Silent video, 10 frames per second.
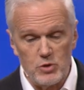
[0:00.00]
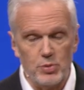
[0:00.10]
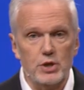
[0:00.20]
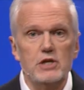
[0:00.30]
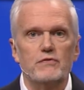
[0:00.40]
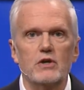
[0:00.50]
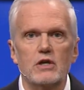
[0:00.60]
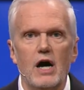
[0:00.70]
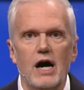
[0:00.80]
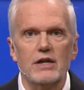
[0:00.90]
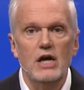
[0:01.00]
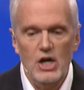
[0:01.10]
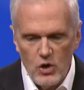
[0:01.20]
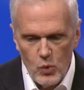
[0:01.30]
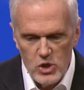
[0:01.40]
to belief in God
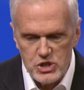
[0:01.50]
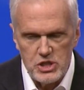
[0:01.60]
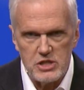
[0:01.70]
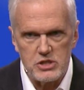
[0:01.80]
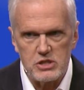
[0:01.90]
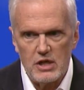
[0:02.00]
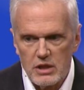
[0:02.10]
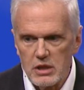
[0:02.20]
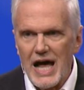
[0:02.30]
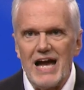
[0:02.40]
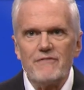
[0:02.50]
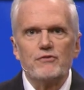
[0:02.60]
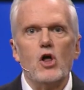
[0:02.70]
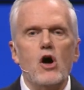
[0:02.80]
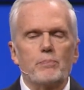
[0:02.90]
was this
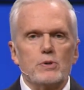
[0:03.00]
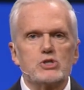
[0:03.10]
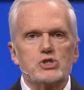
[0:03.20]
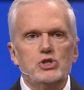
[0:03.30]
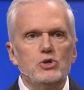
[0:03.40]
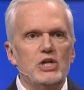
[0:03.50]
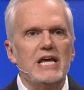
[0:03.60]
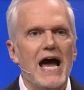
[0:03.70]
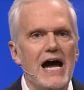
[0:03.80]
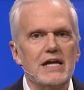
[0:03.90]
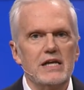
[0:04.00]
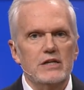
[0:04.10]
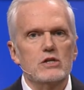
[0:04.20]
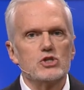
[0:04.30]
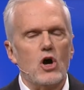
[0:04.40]
lifelong pursuit he had in
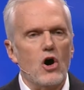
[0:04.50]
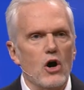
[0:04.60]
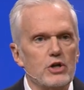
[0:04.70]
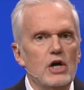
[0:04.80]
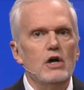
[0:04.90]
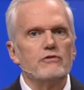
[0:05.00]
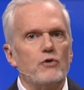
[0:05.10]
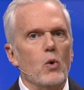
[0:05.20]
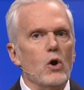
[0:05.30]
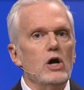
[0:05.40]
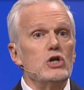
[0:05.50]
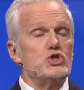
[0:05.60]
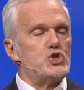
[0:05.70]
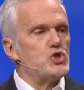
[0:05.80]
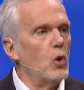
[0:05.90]
his heart for
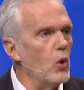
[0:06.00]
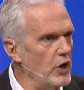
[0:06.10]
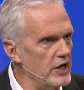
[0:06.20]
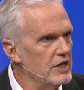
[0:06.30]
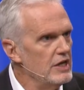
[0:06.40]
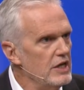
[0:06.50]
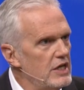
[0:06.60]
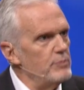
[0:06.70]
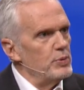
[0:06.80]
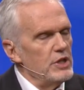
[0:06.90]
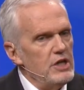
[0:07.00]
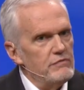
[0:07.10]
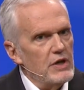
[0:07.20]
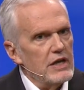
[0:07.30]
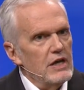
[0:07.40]
joy he believed
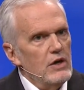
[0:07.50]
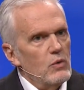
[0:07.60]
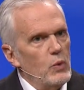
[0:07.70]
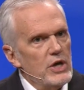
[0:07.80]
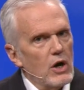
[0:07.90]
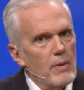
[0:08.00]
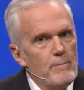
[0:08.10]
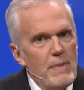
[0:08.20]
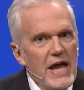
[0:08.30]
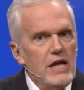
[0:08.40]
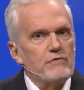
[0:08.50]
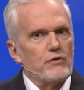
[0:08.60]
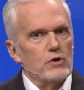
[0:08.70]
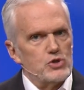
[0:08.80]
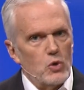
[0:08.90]
that we are made
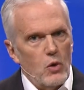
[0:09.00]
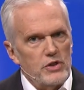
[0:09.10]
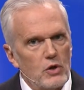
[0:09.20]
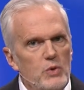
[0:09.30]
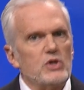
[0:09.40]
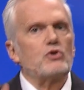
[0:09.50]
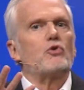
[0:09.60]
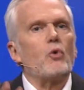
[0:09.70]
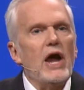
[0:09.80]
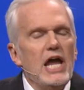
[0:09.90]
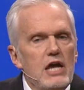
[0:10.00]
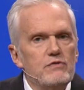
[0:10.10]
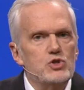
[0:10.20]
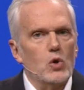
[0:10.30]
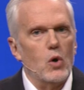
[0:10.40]
for joy, that we
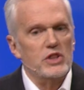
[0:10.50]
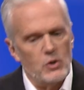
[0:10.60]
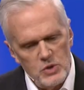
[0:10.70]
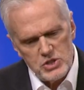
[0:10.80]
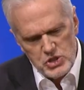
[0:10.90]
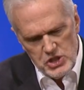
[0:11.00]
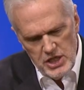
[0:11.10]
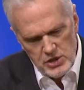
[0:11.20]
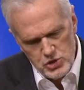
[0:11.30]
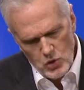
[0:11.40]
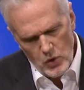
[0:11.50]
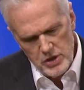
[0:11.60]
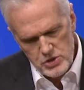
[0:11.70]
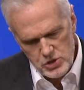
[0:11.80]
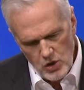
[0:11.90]
crave joy, that we seek joy
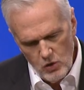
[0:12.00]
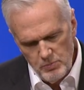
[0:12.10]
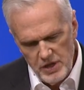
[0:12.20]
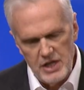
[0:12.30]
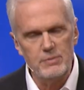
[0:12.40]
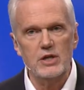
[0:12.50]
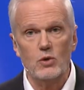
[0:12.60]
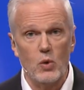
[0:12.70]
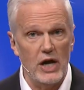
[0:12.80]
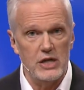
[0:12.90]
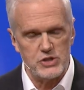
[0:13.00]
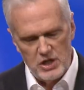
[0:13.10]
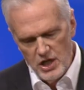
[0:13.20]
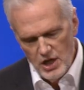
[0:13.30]
in so many, many ways. And